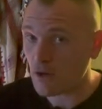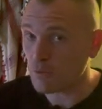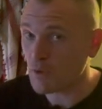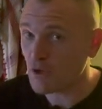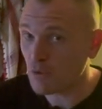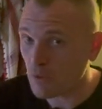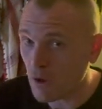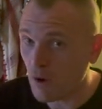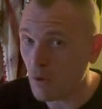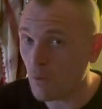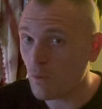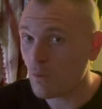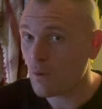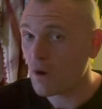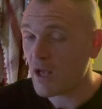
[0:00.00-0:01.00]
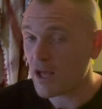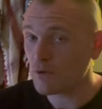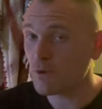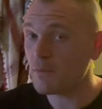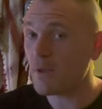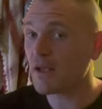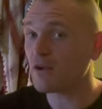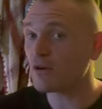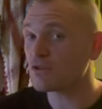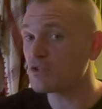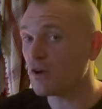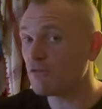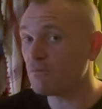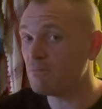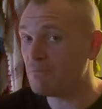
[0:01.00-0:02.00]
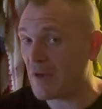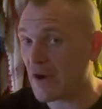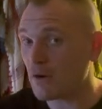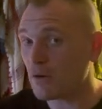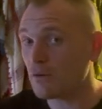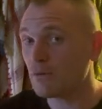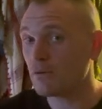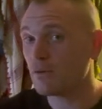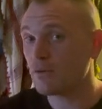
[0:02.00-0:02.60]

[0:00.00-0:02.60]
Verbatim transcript: do we grow? How do we make ourselves better?